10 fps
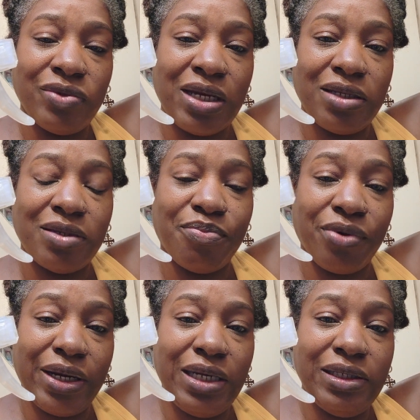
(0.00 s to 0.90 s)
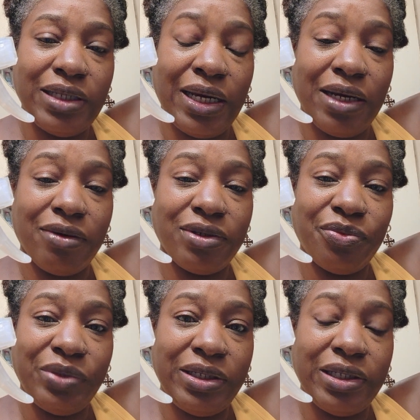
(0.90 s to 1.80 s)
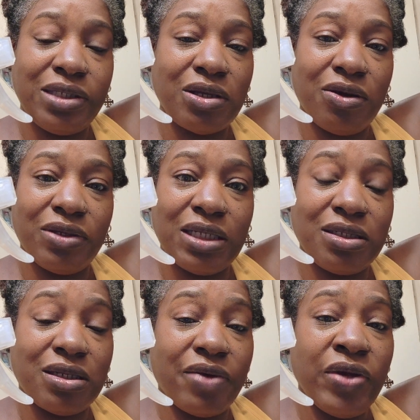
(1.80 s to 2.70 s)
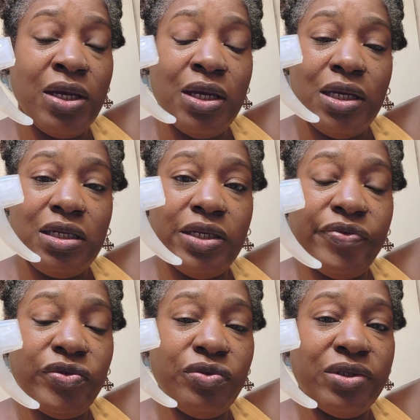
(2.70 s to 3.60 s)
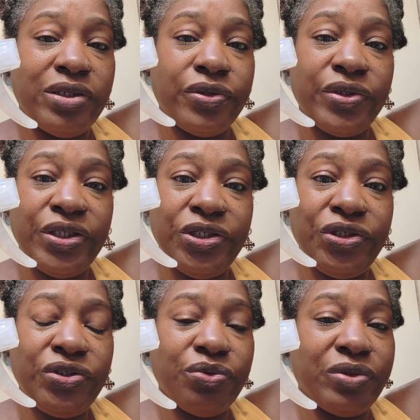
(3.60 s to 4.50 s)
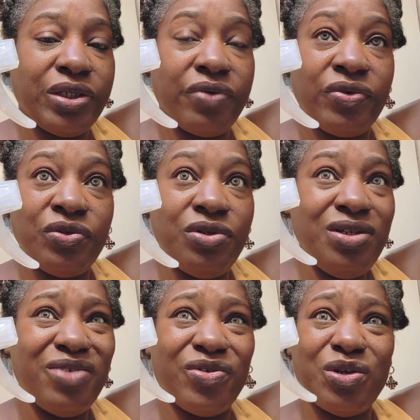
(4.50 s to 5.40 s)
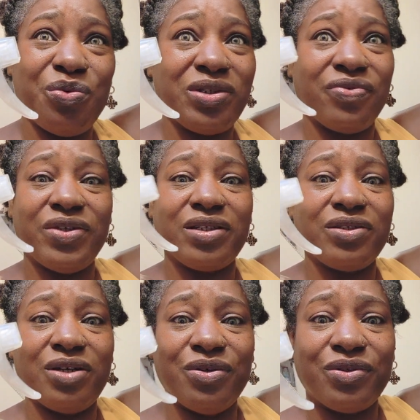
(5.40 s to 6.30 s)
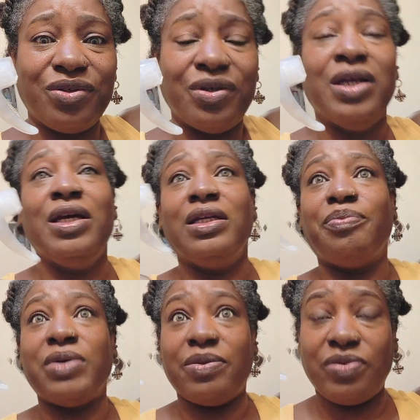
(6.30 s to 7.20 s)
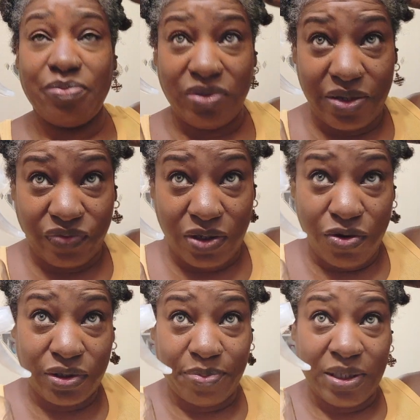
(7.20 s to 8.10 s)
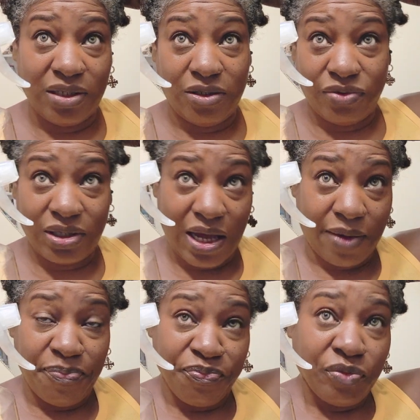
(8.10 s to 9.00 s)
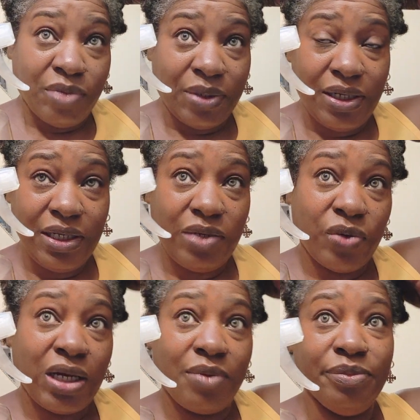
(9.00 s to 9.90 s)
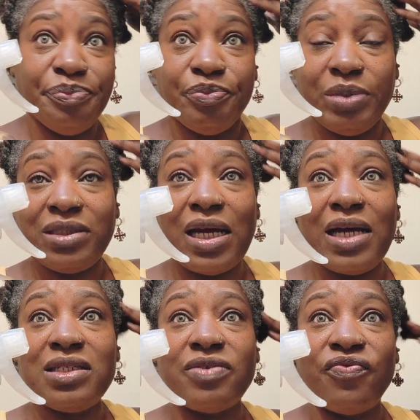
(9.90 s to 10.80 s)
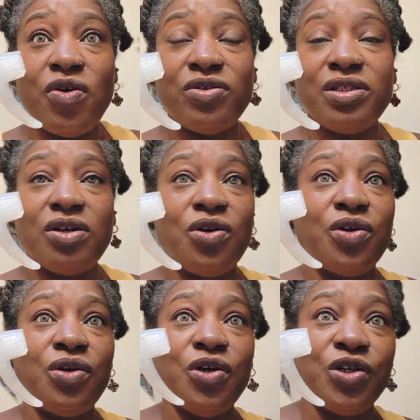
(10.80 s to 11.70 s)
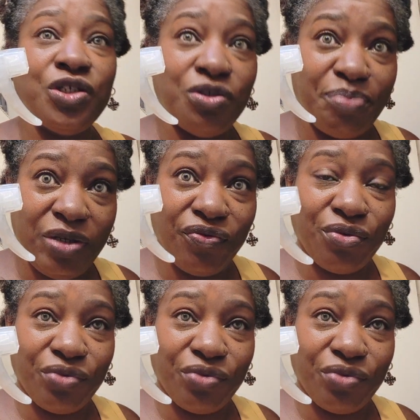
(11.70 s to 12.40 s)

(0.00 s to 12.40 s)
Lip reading: that the braiding hair, the wigs, all that stuff gives you a little itch or whatever. You never know what the fuck is going on. There's probably some stuff going up under your scalp. But anyway, besides the false or could be for